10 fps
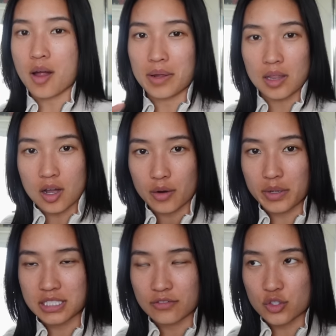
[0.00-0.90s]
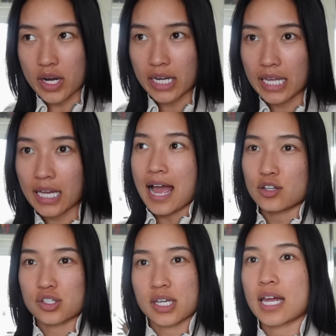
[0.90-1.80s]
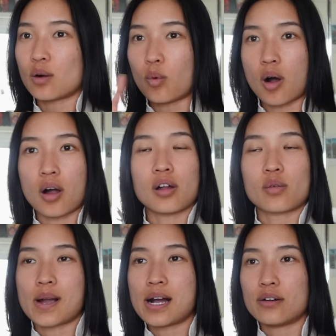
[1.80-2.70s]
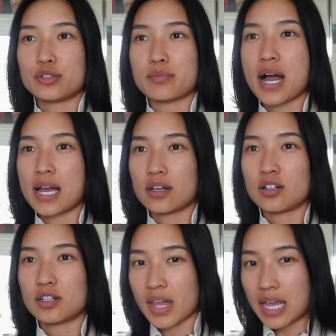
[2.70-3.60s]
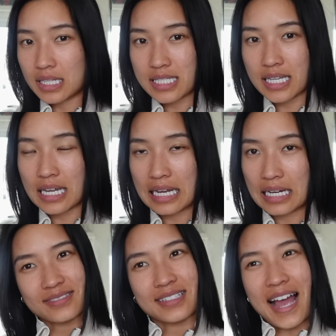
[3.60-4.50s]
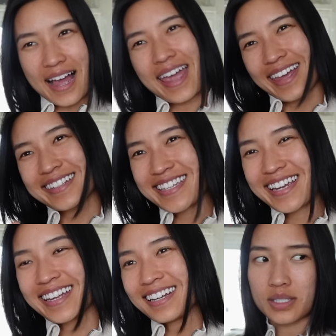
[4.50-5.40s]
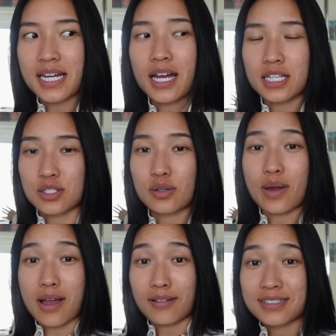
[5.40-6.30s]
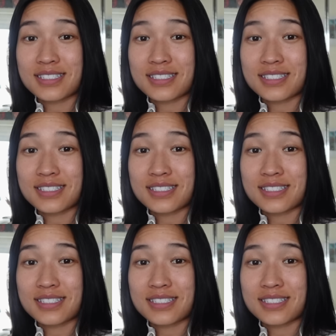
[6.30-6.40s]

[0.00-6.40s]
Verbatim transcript: On my longer runs of training, I usually hit a wall around mile 18. Yeah, 18. Once I got to around